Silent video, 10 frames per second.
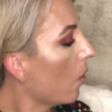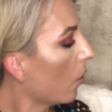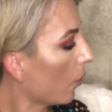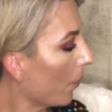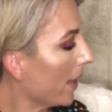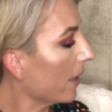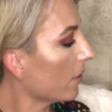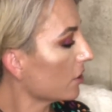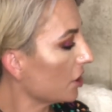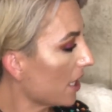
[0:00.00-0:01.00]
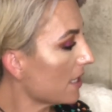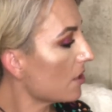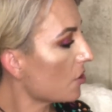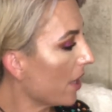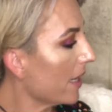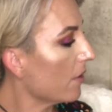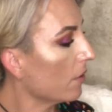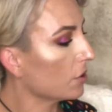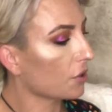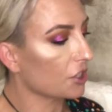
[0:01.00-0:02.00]
or regular just straight
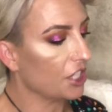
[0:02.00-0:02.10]
neutral